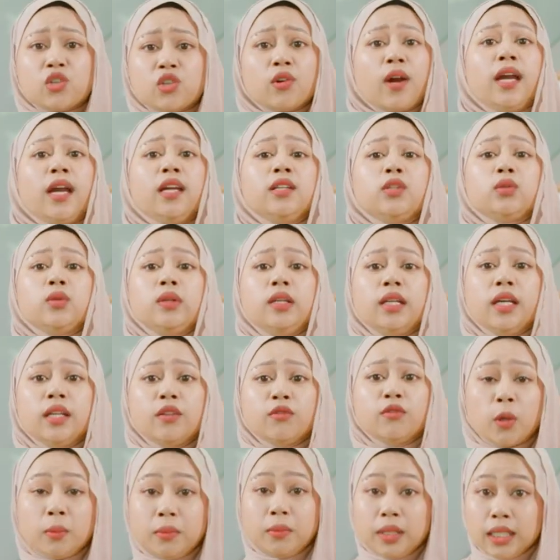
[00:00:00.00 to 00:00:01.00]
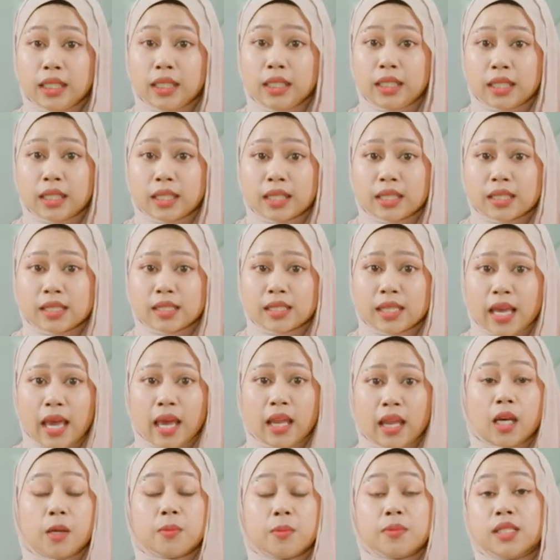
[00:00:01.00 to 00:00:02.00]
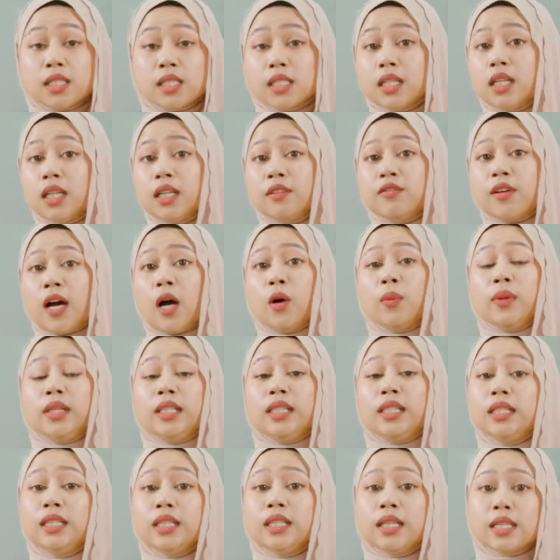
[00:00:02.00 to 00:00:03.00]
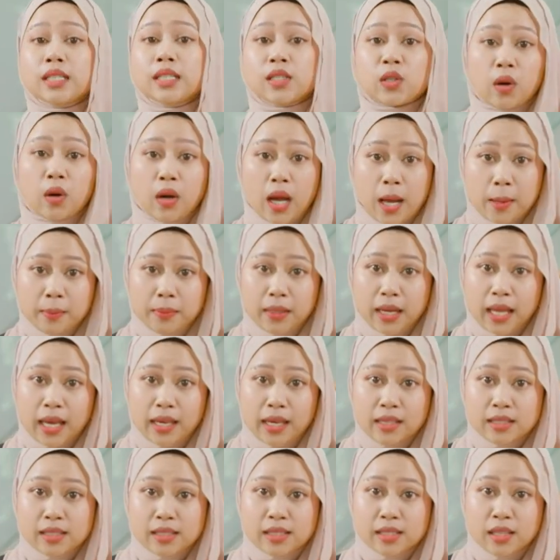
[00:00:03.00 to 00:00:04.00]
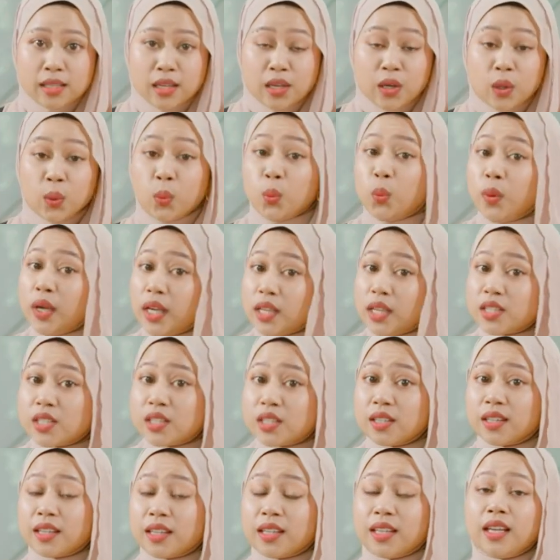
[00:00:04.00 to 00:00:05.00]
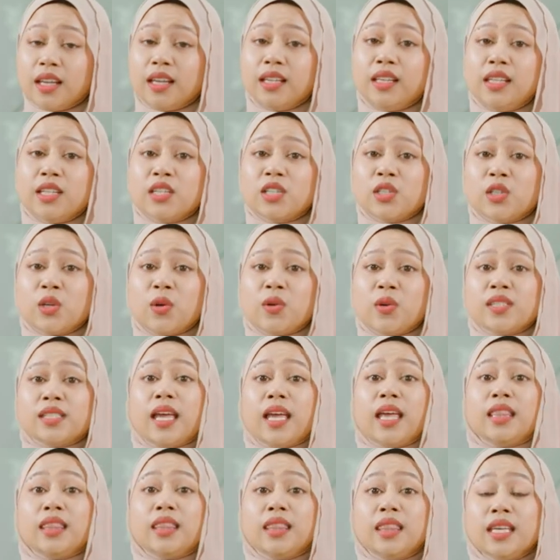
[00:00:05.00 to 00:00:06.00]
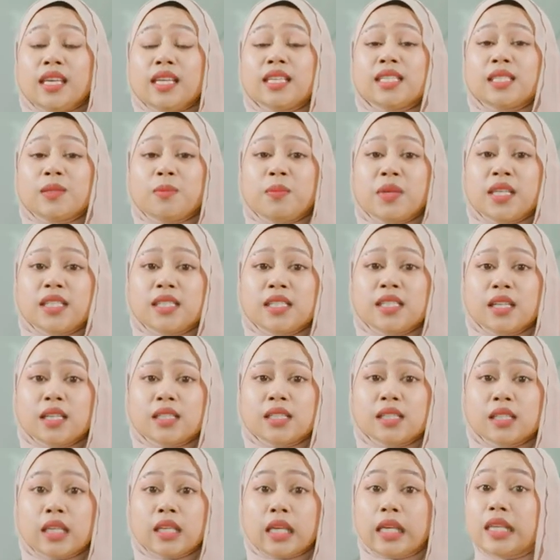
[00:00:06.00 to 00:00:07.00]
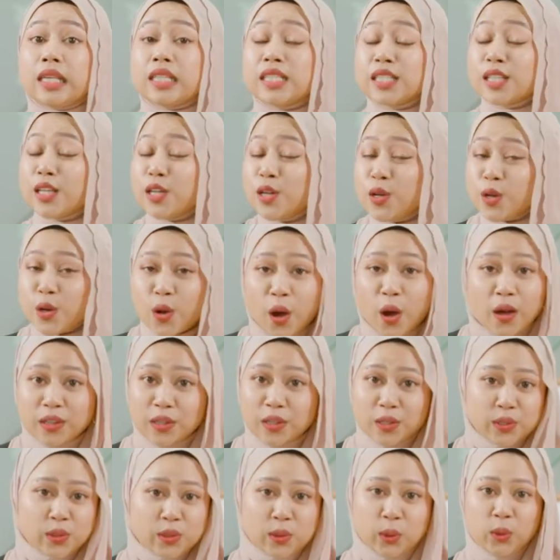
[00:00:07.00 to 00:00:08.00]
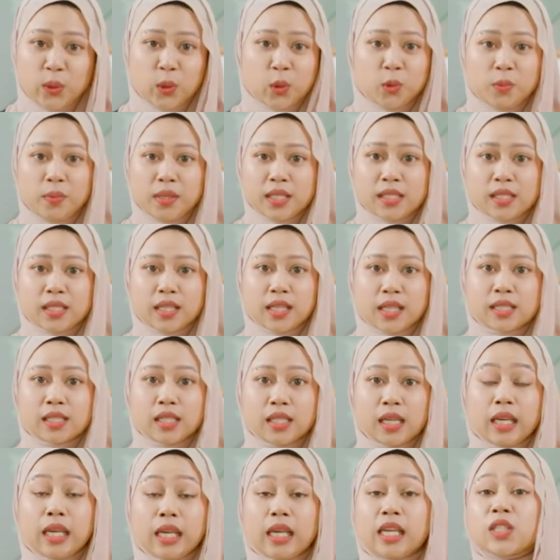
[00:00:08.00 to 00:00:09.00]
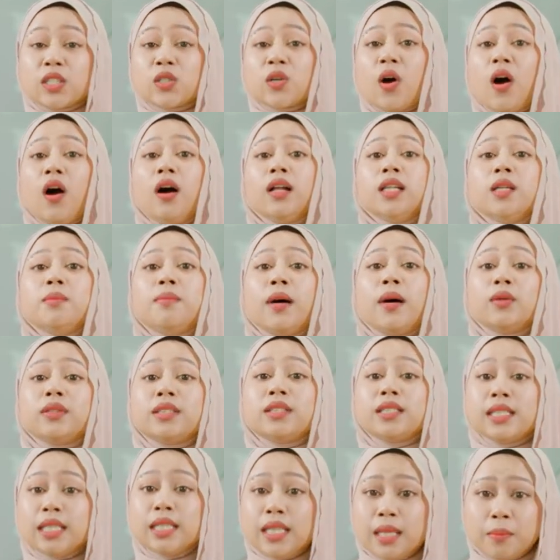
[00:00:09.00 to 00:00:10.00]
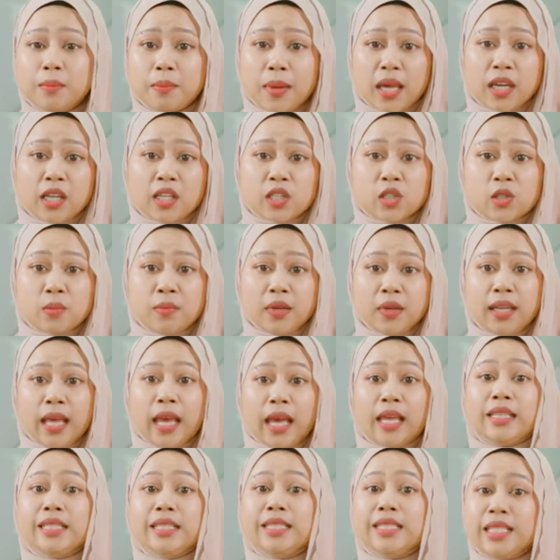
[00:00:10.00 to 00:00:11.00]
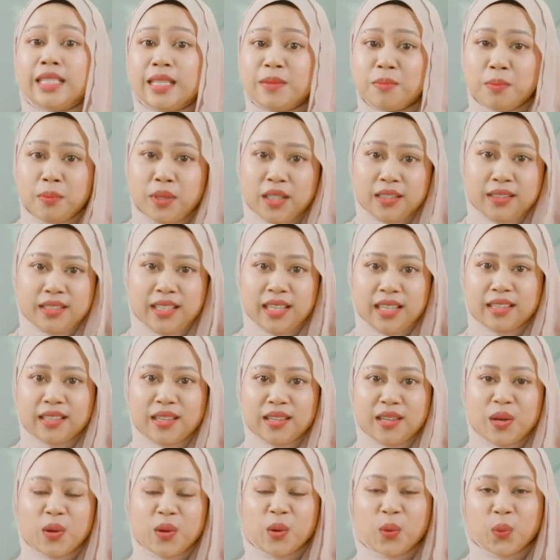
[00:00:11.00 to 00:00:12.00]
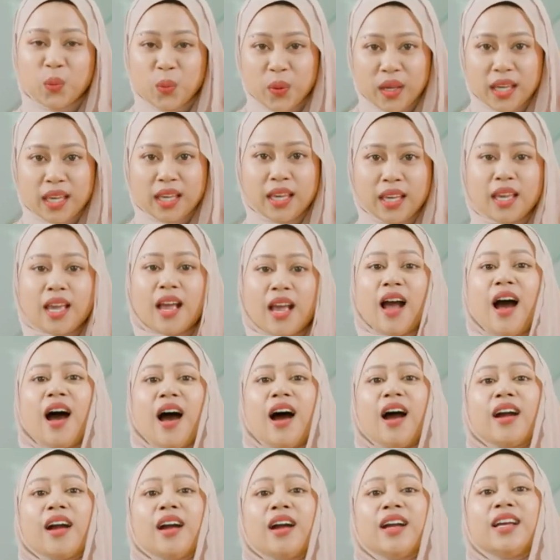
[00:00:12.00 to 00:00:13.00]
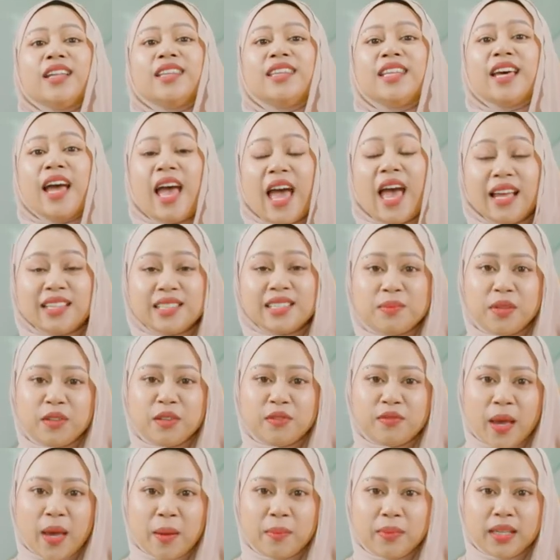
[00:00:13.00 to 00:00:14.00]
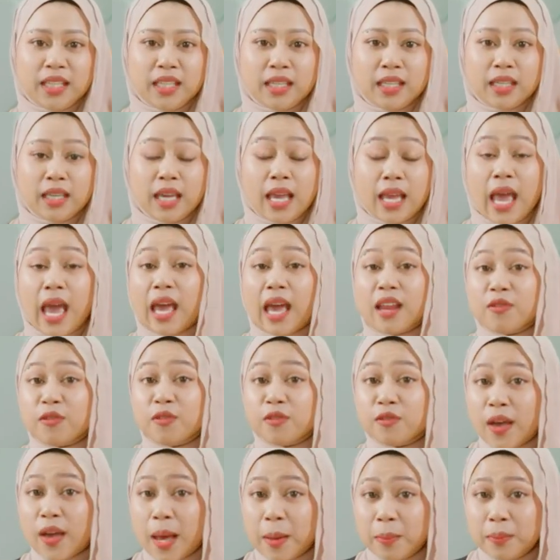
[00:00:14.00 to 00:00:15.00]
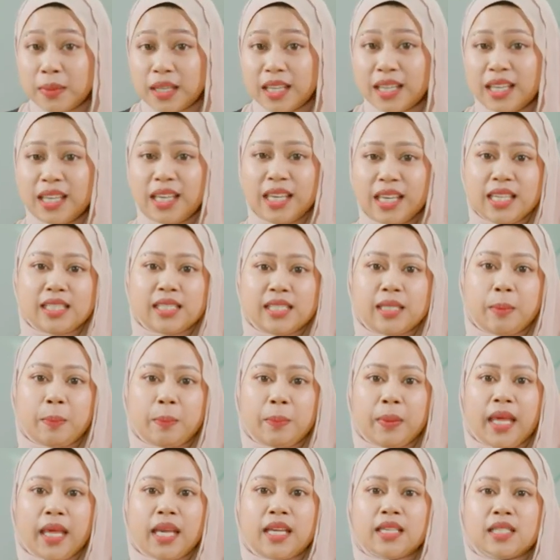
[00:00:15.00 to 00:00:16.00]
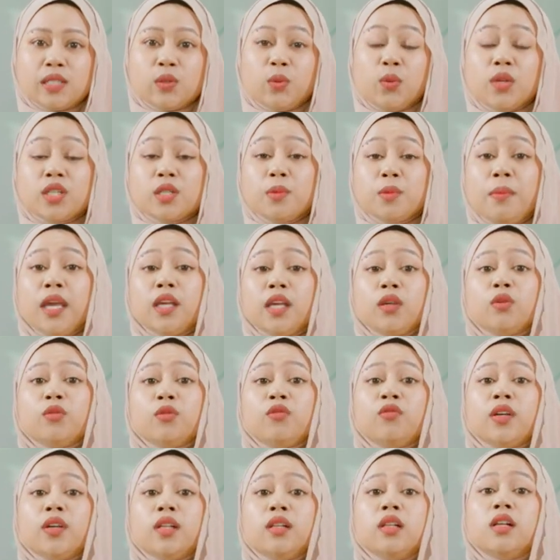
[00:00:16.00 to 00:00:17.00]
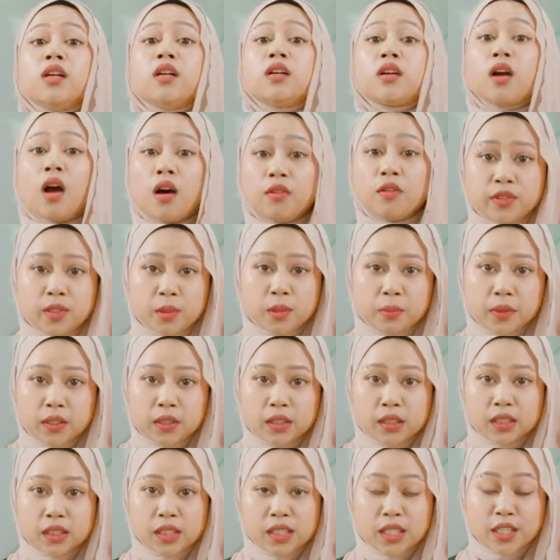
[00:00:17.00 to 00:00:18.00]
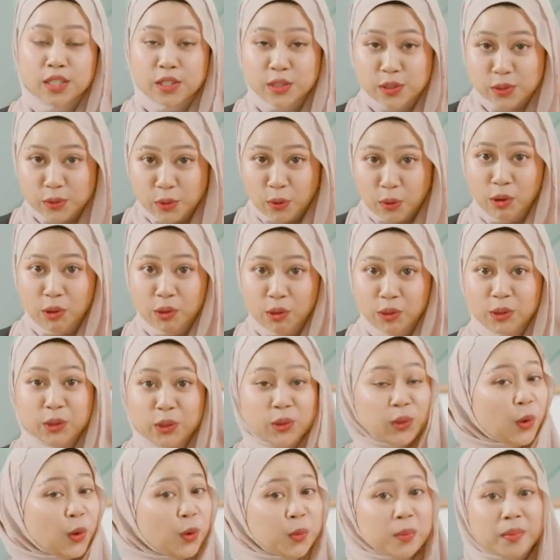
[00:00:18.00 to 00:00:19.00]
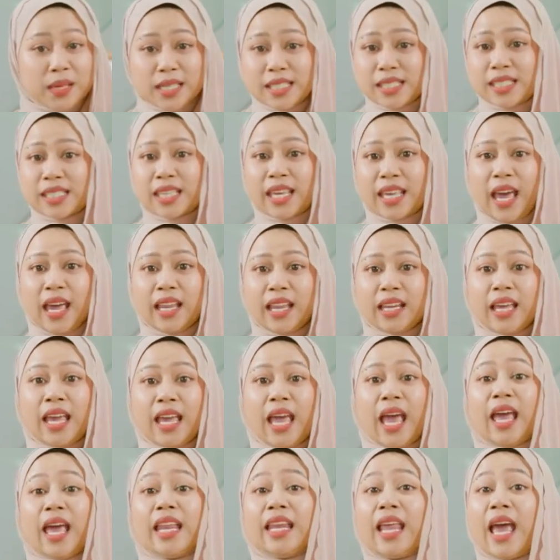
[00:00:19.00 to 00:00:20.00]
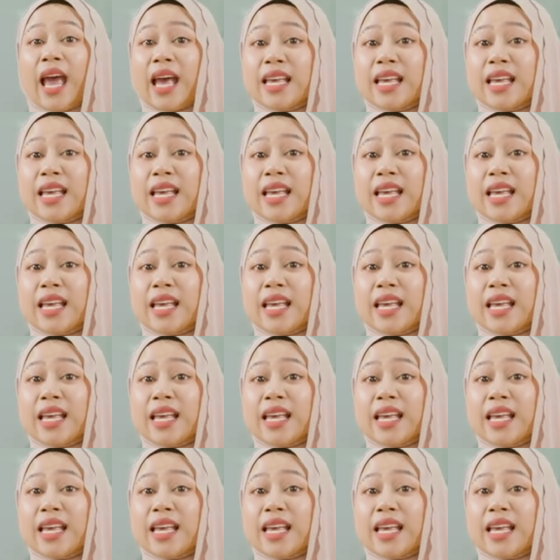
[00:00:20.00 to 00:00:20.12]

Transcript: trying to learn from leaders and observe our leaders or uplines, which clearly shows that this business is not a solo business. It's all about team management and team building. We are the Atomy family and family is the place which make you feel comfortable. So don't be scared and